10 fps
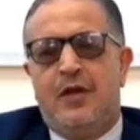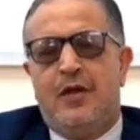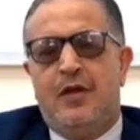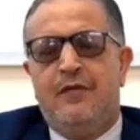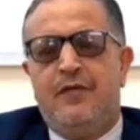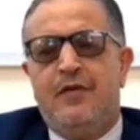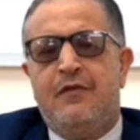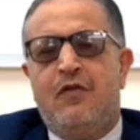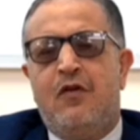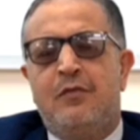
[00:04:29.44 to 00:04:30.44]
Every
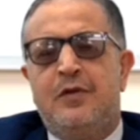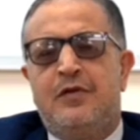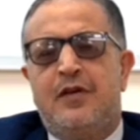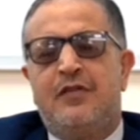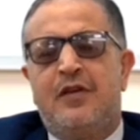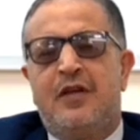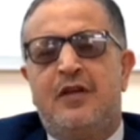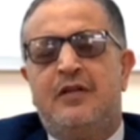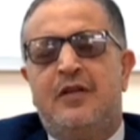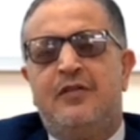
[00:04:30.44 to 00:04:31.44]
involvement, there is a
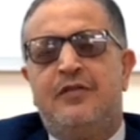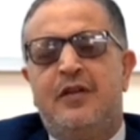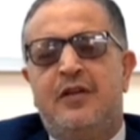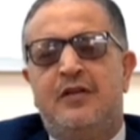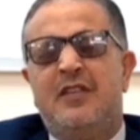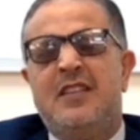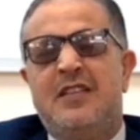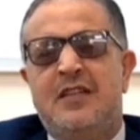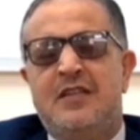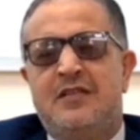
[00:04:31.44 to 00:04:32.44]
characteristic
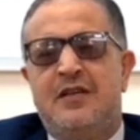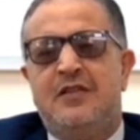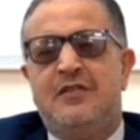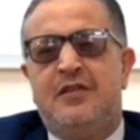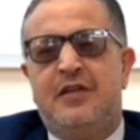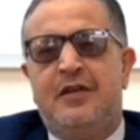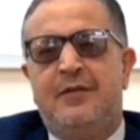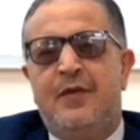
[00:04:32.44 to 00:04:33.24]
disease entity.